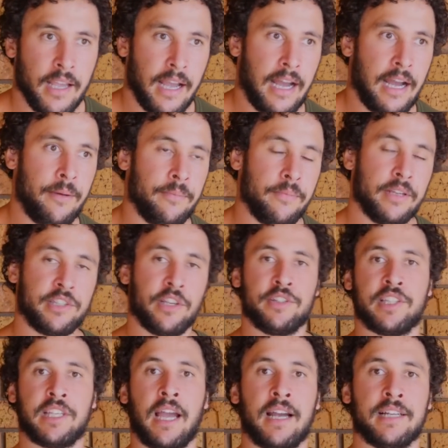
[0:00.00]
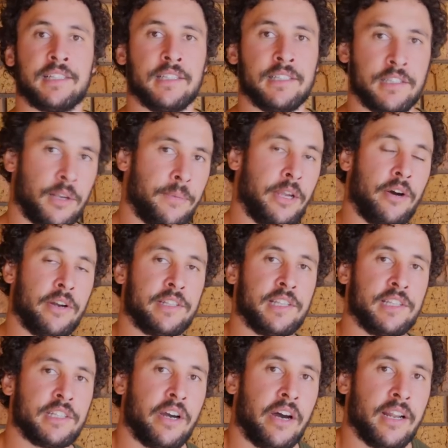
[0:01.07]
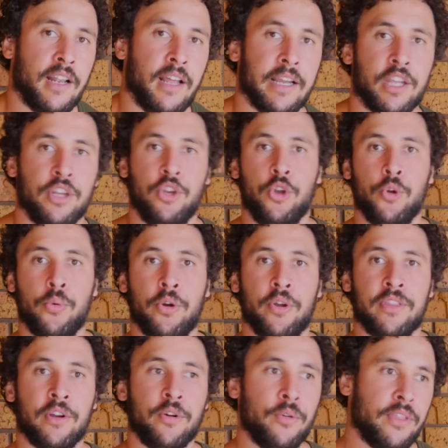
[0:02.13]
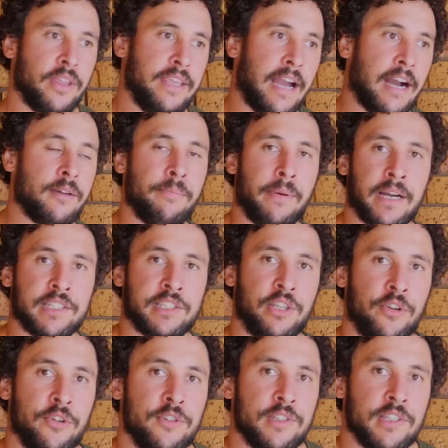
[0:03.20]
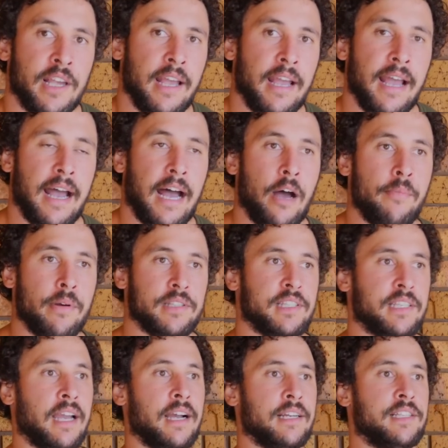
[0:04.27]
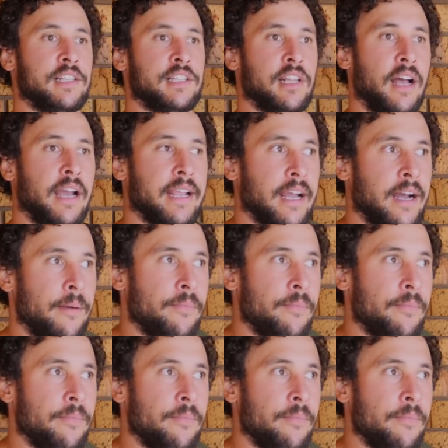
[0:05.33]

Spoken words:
So scucks, to be honest, is kind of like a new word that all the young bucks use. But scucks is like,